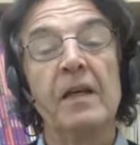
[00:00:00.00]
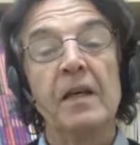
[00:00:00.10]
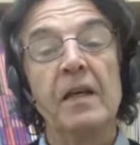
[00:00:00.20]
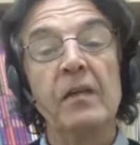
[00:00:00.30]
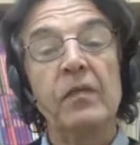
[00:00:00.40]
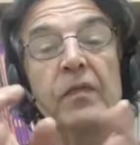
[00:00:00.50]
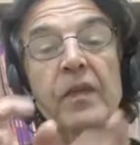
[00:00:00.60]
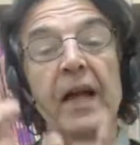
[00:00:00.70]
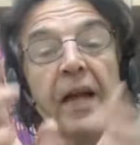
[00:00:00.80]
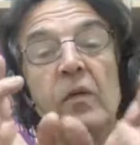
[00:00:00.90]
If
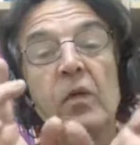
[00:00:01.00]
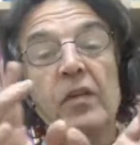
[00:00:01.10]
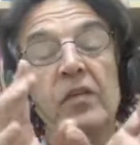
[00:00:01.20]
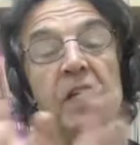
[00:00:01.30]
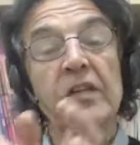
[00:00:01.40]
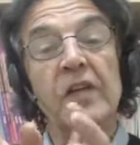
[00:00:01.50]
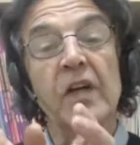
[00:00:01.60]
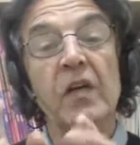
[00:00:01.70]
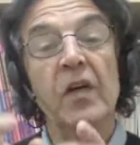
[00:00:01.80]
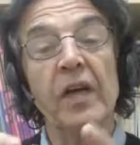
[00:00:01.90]
language teaching
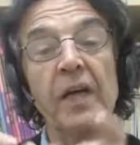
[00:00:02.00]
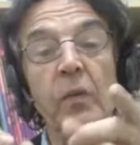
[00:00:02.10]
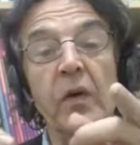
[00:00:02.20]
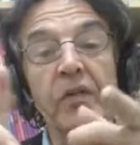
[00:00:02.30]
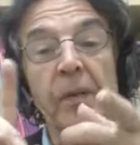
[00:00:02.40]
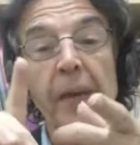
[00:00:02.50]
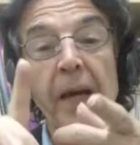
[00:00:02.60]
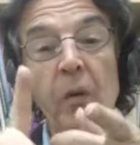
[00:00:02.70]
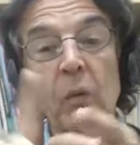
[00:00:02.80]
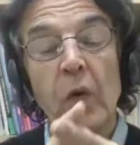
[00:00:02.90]
and learning was
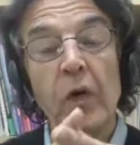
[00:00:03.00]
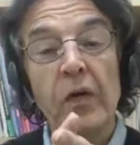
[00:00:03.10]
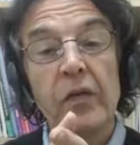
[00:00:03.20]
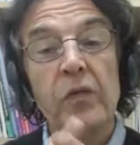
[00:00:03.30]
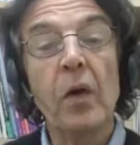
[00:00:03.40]
about words,